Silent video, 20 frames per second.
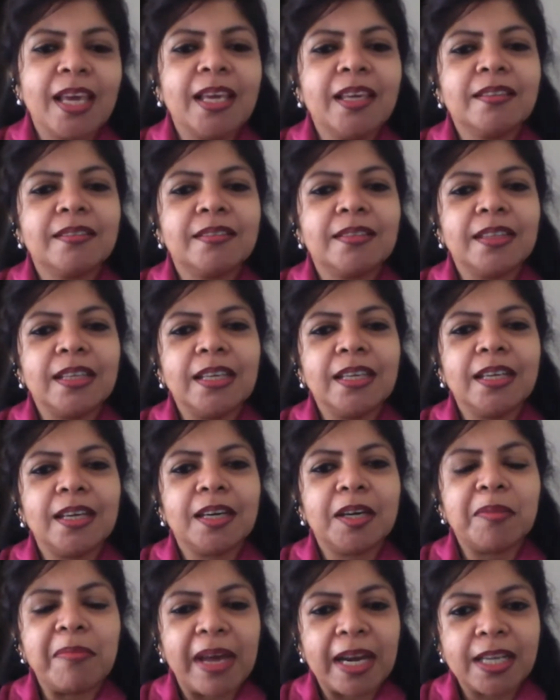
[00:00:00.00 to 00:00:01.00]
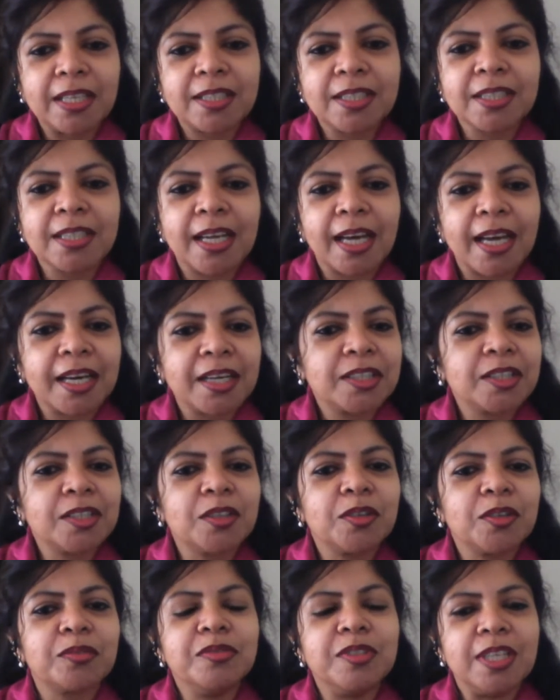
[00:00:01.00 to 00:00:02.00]
He is the managing
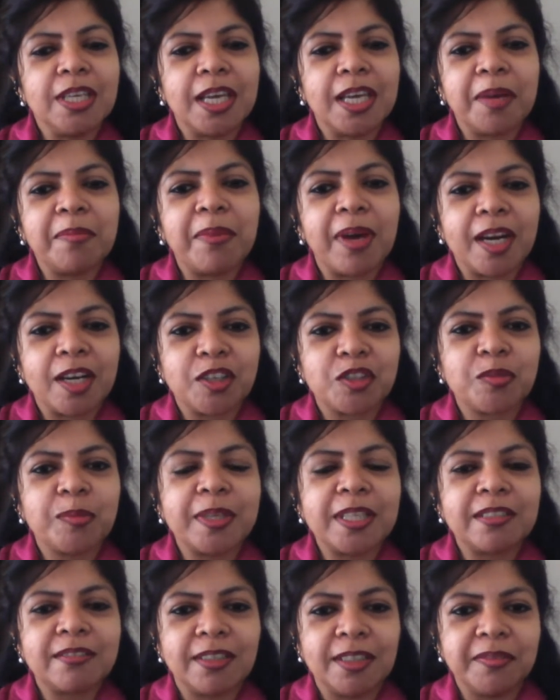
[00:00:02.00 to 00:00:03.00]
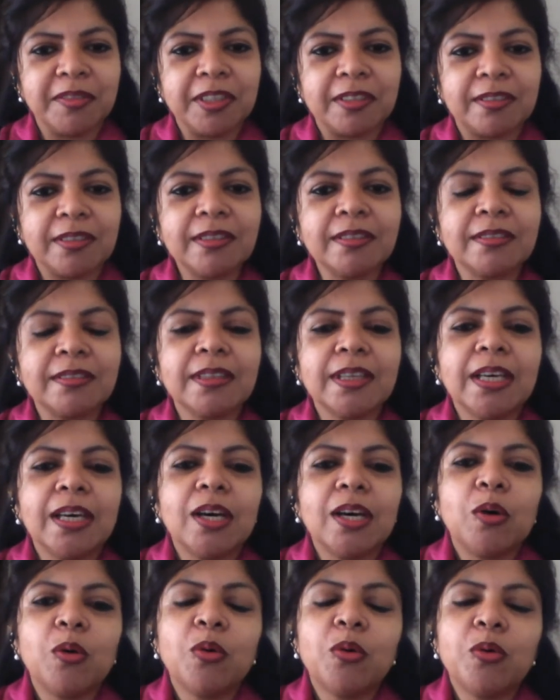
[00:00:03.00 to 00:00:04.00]
director of GK Management Services,
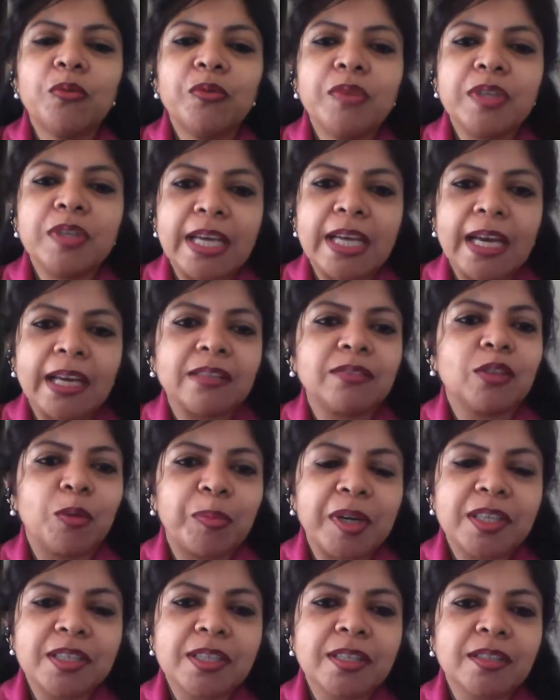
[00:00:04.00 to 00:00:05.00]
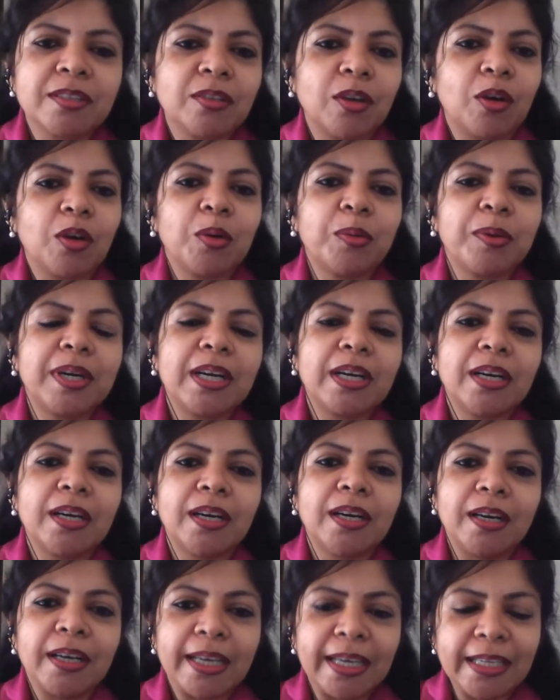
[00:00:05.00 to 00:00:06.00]
which has operations all
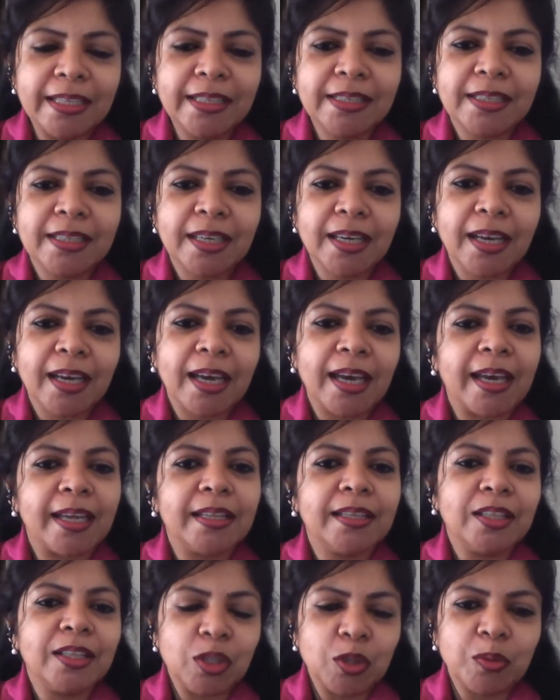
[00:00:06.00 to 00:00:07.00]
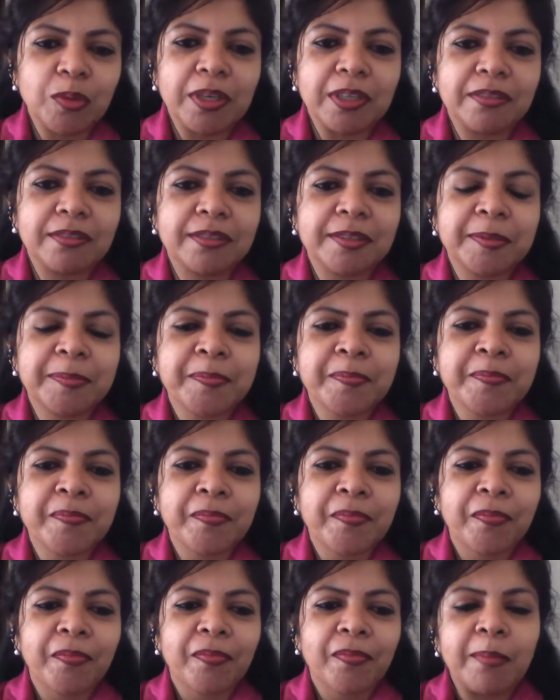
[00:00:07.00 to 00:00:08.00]
over India and the US.
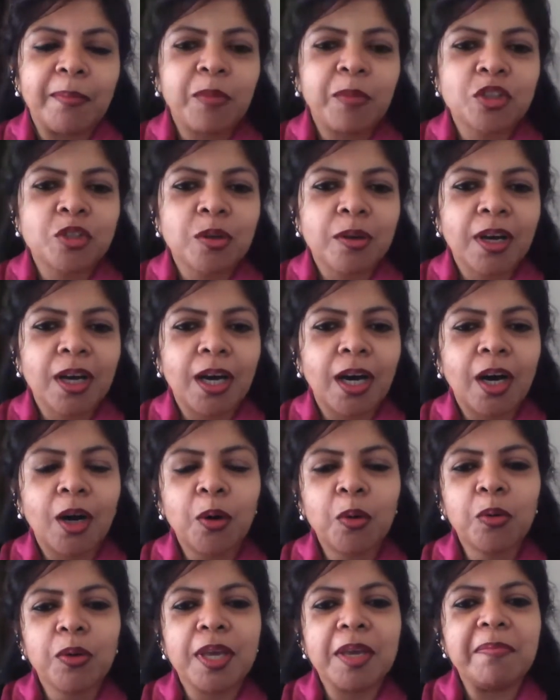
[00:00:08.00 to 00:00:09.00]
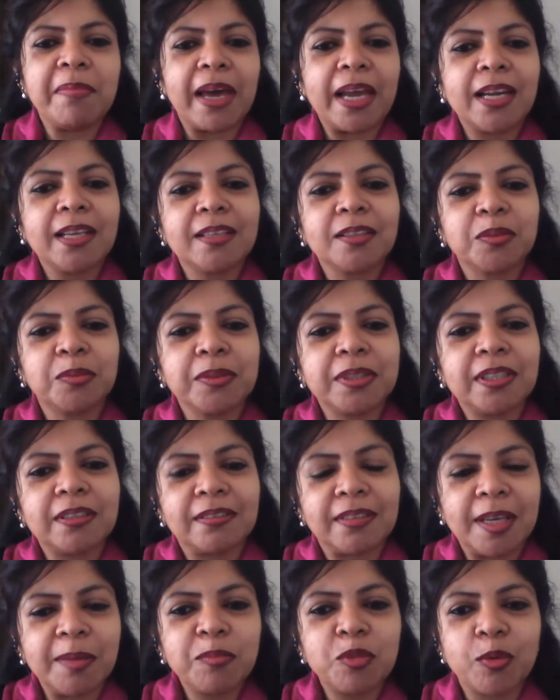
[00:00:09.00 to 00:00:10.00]
I'm not sure how he manages with the
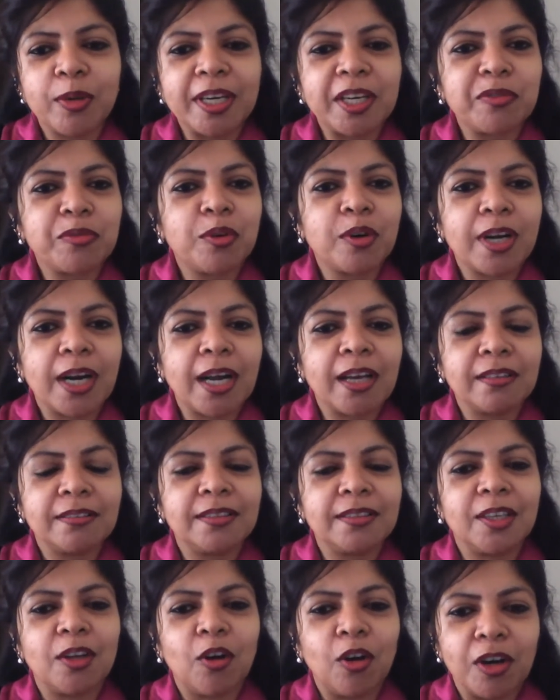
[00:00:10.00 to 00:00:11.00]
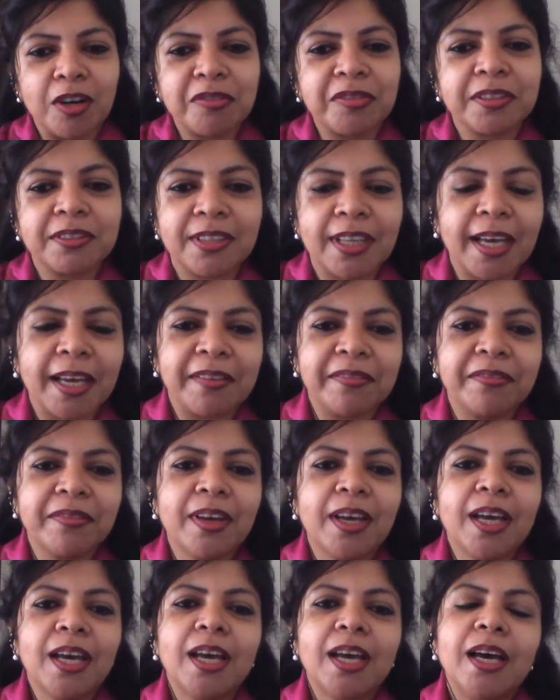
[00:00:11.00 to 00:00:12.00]
same 24 hours that all of us have.
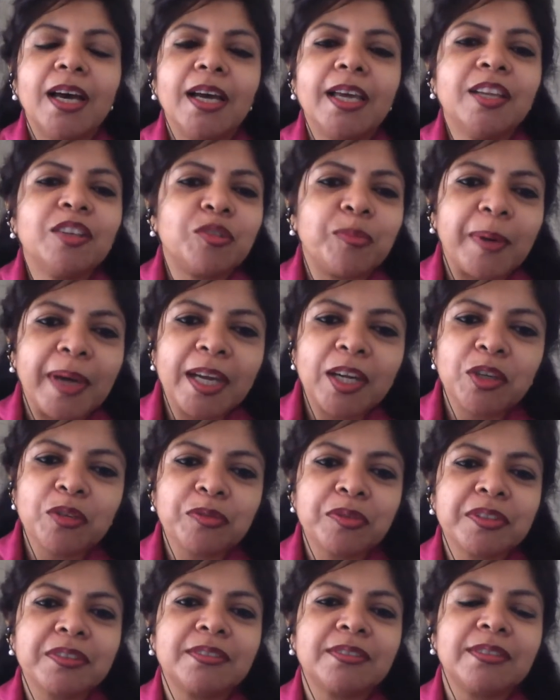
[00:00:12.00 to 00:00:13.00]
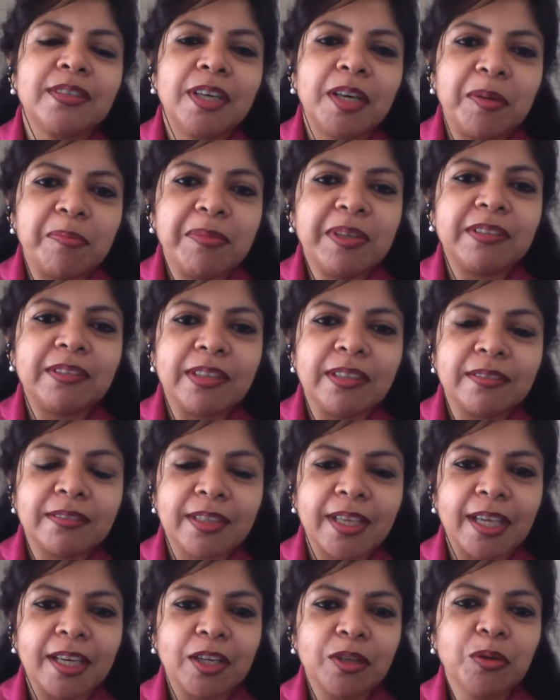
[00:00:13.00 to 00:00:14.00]
In spite of his busy
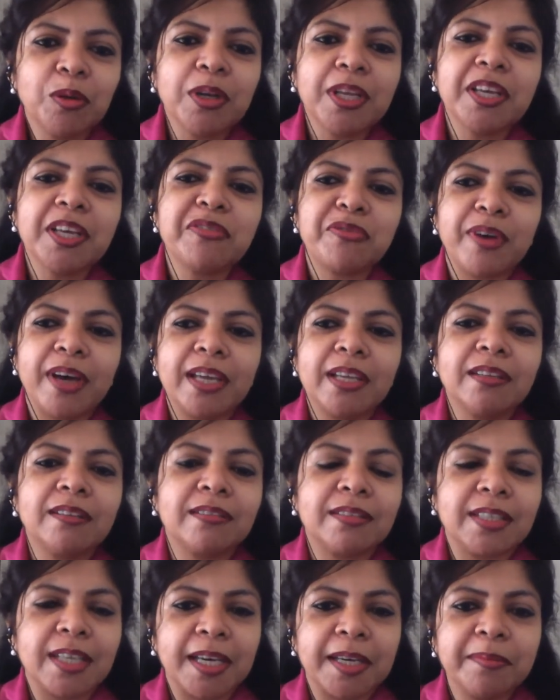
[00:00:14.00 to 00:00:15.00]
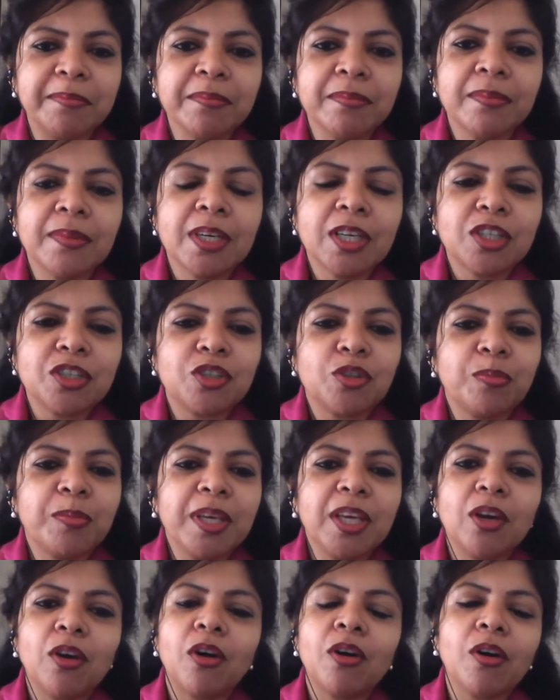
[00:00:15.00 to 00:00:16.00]
schedule, he finds time to
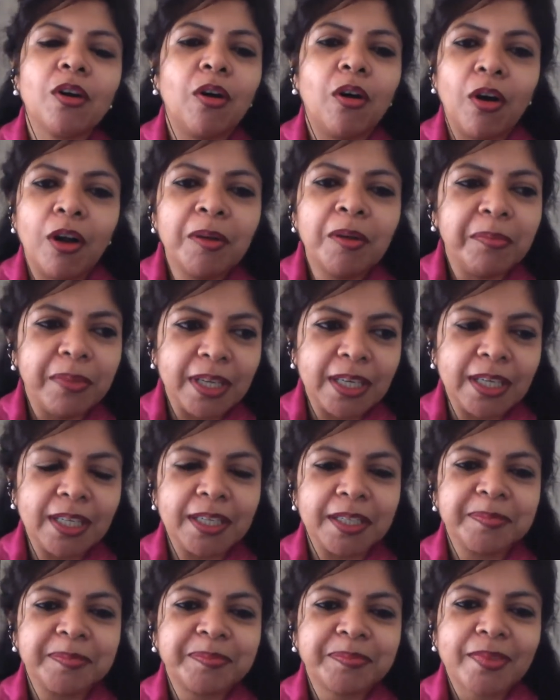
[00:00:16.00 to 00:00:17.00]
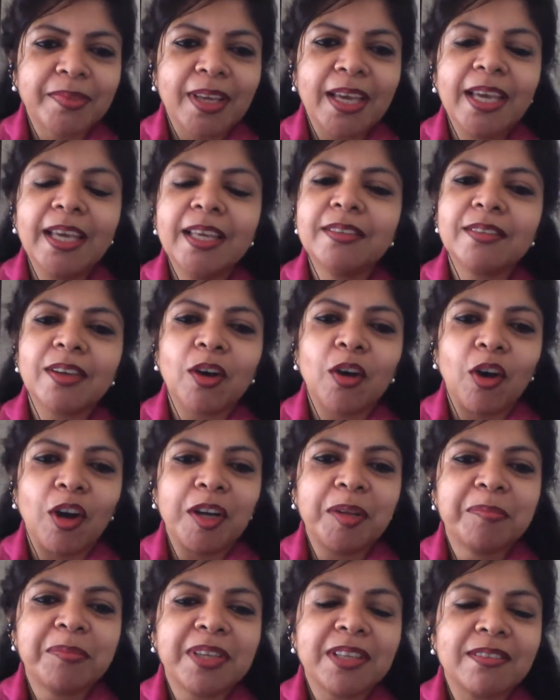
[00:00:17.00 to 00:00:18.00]
be on all media. He is a
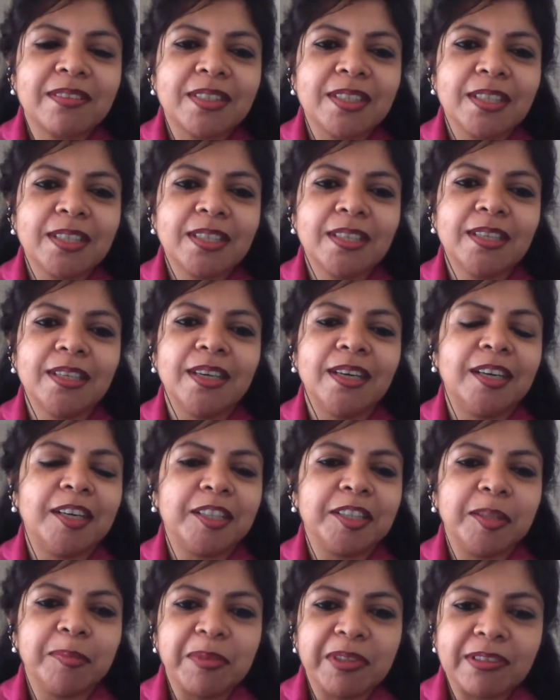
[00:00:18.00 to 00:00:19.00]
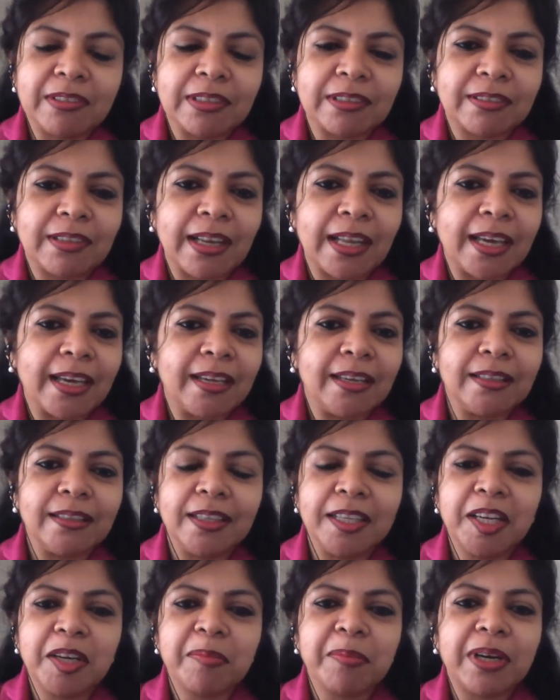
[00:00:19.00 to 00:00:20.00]
columnist in the Business
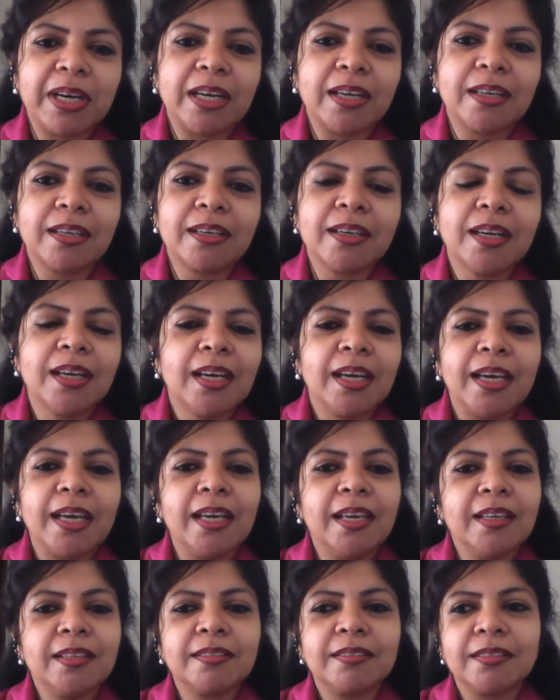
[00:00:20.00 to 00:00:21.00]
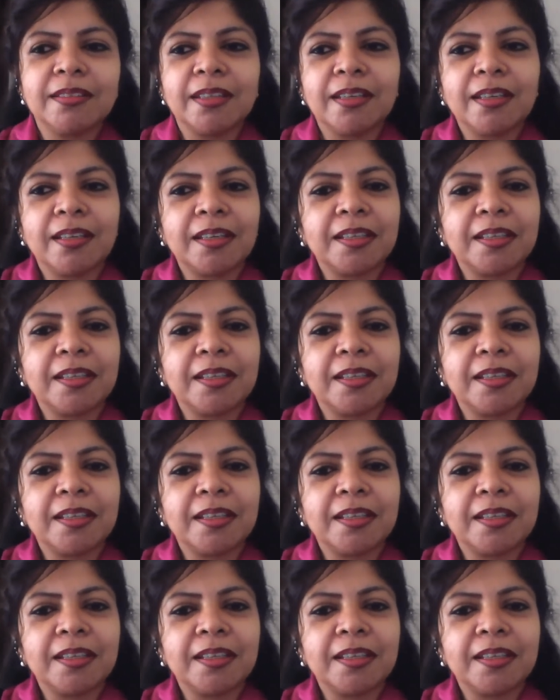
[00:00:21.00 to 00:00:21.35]
Line, Dinamalar. He is